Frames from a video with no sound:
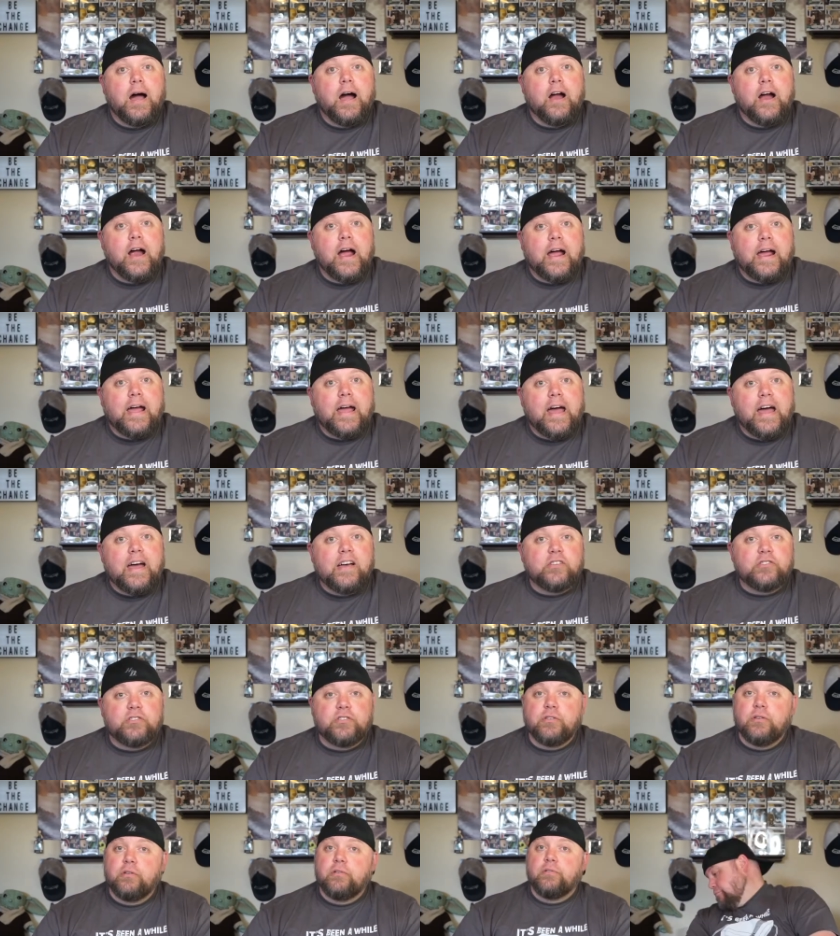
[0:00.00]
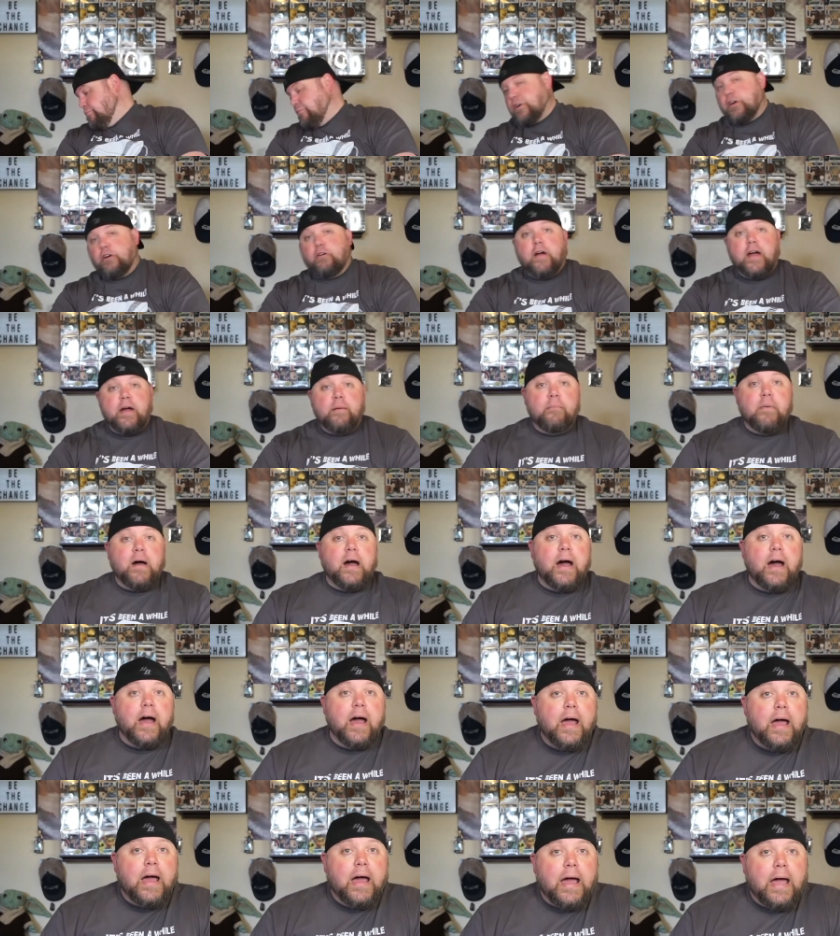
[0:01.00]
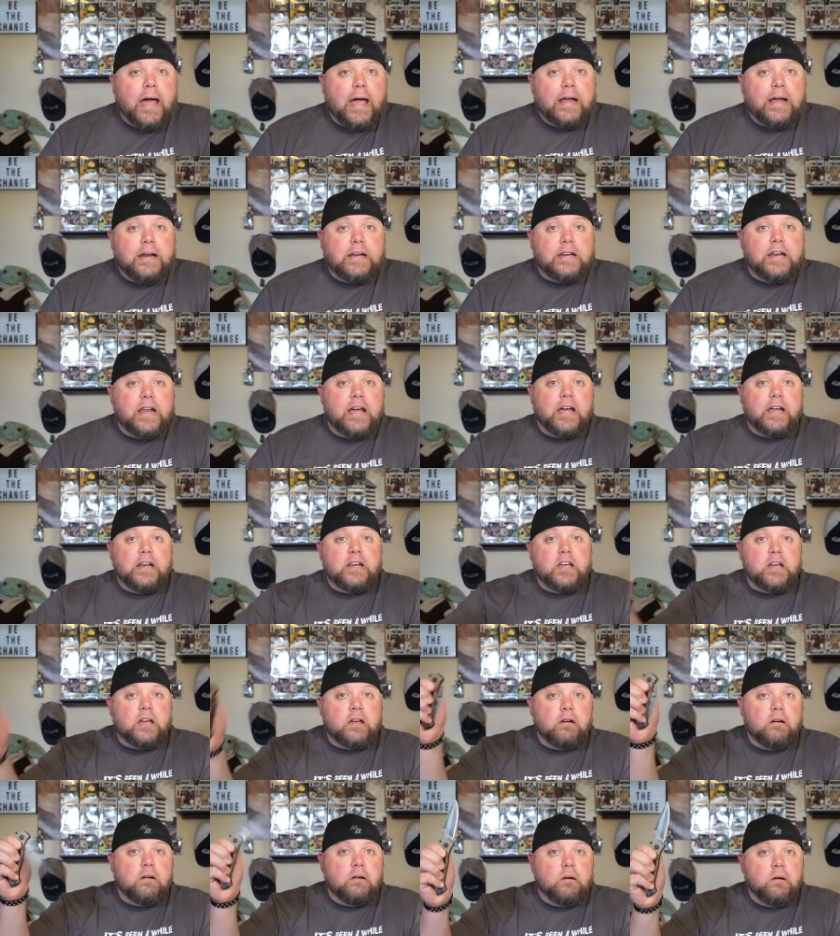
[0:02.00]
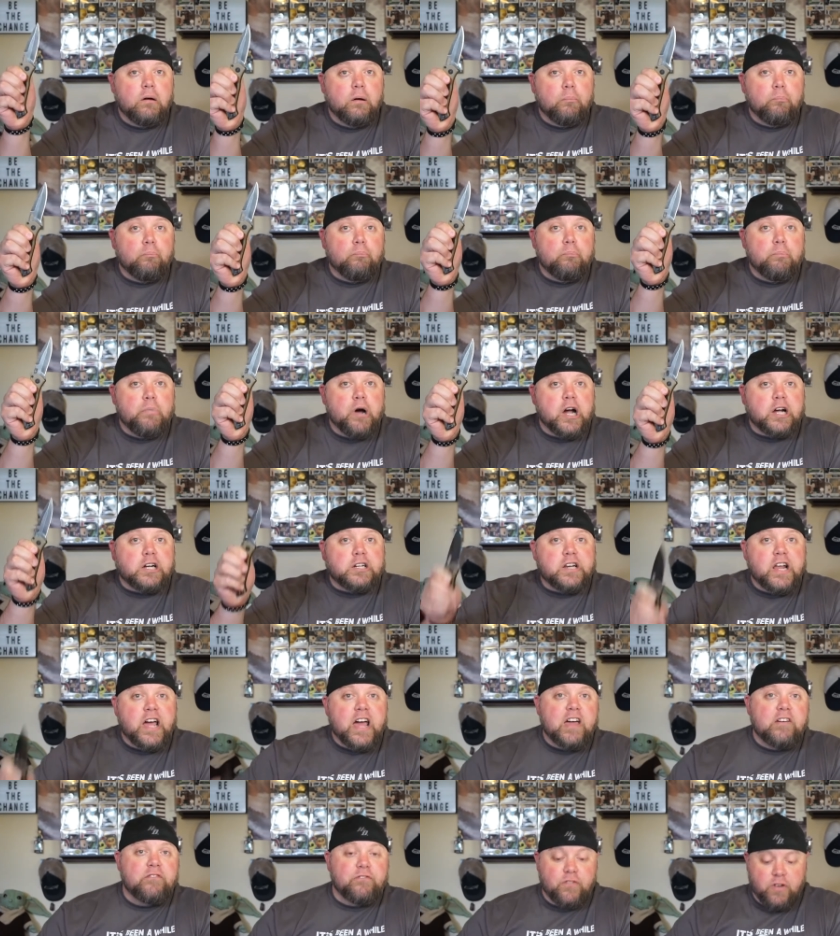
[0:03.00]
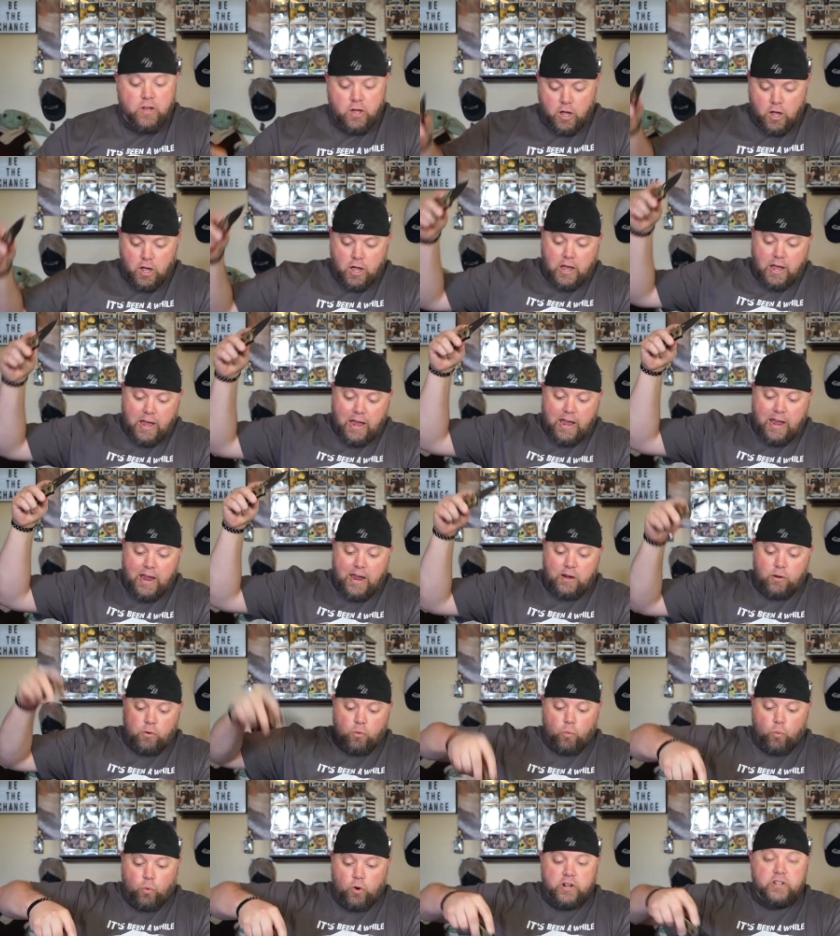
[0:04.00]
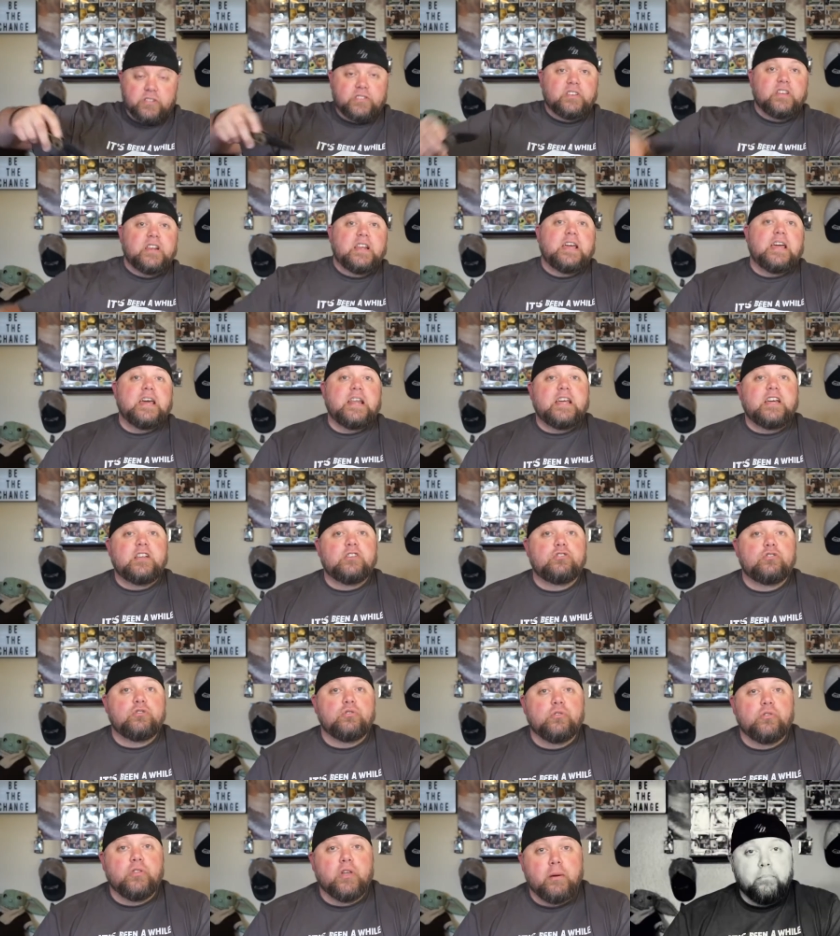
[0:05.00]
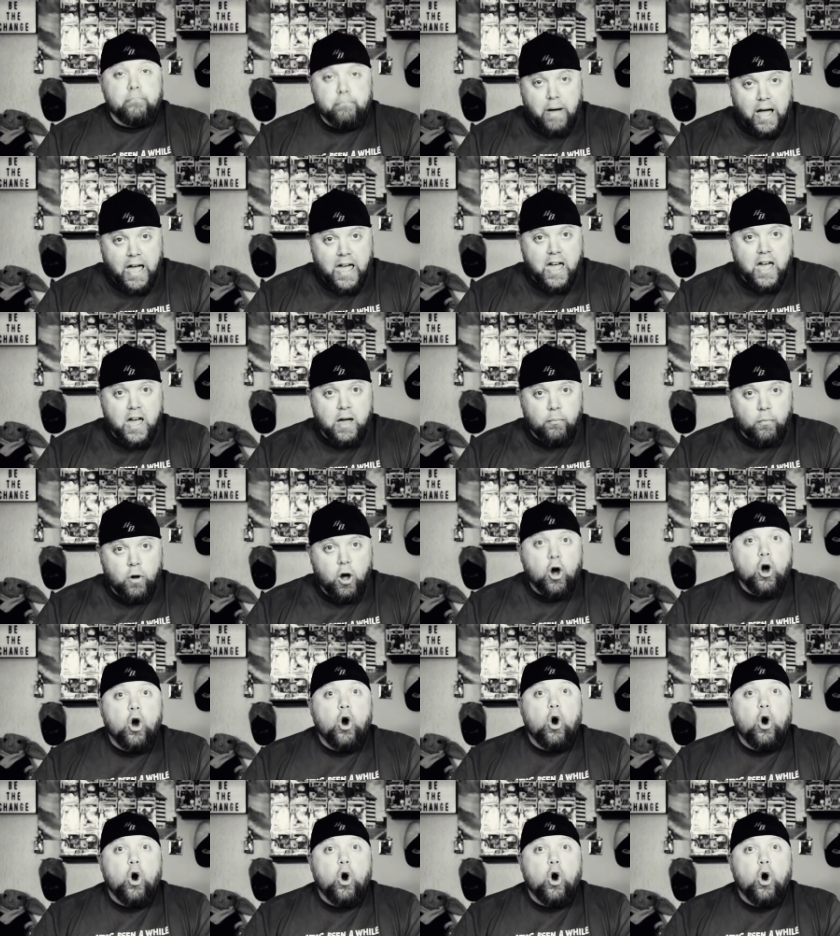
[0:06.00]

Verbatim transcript: Alright guys, let me grab my handy dandy buck knife and we're just going to get into the Bam